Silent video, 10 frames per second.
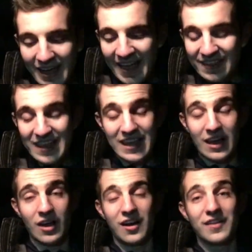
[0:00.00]
And the
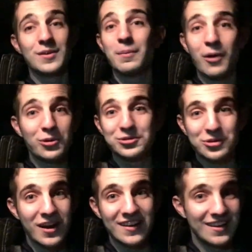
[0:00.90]
post
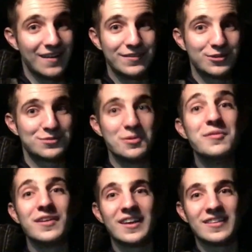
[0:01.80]
credit of this
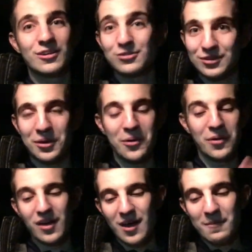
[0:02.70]
movie, there's
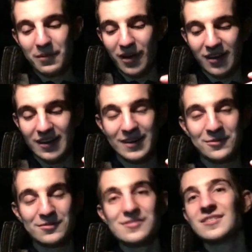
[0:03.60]
two, but
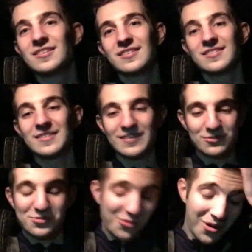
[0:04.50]
in
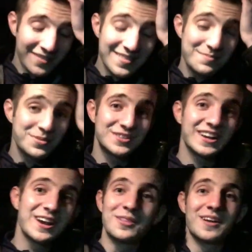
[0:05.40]
one of them
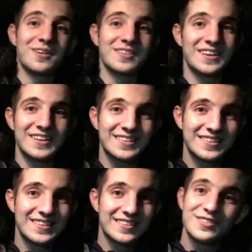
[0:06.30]
particularly,
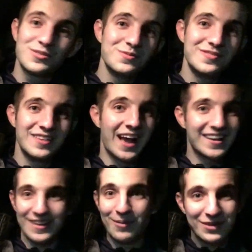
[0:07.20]

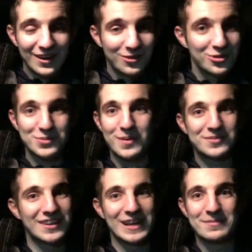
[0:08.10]
I'm getting
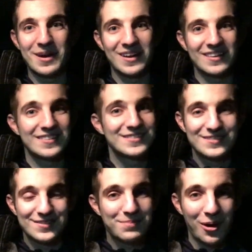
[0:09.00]
goosebumps thinking about it.
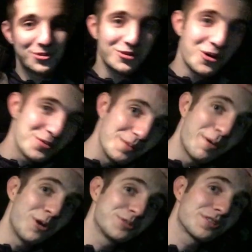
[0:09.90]
The
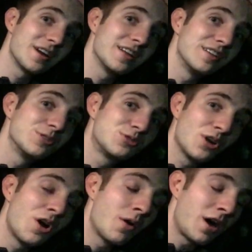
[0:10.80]
post credit is
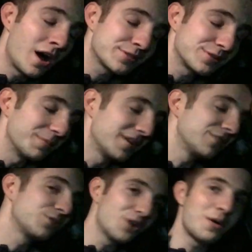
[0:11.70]
so awesome,
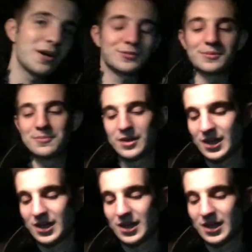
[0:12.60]
so awesome.